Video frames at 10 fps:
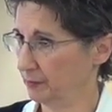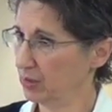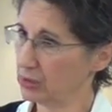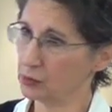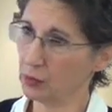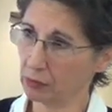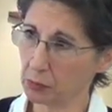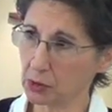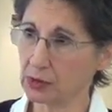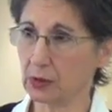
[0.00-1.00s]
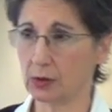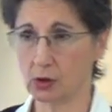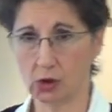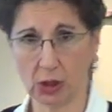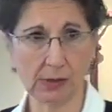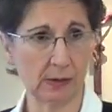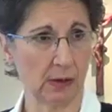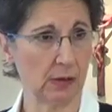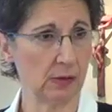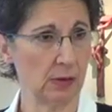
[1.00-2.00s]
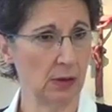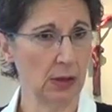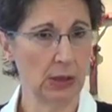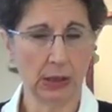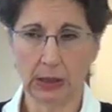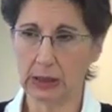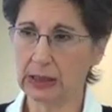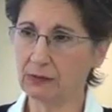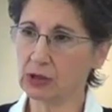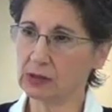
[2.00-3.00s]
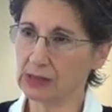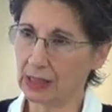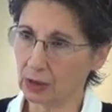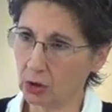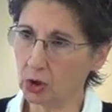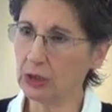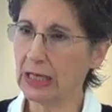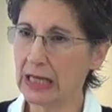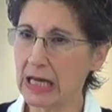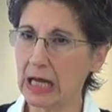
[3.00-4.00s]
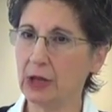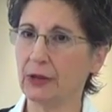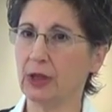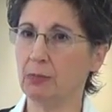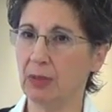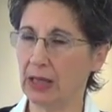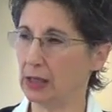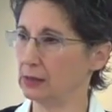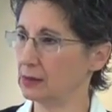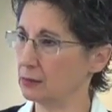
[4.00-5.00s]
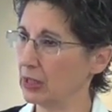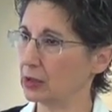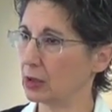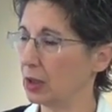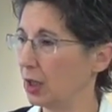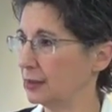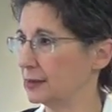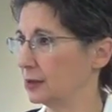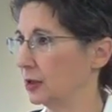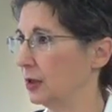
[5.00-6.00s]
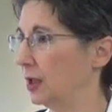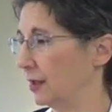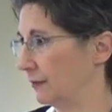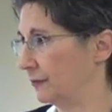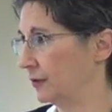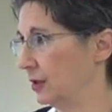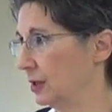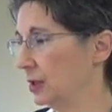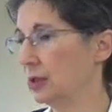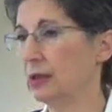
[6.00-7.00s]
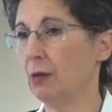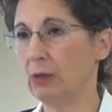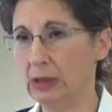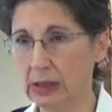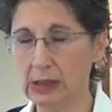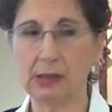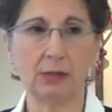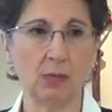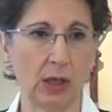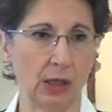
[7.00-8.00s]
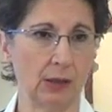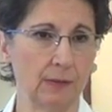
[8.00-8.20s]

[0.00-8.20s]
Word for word: Because with mercy, there's justice. It gives us that good, healthy balance to make the calls in our life that we need to make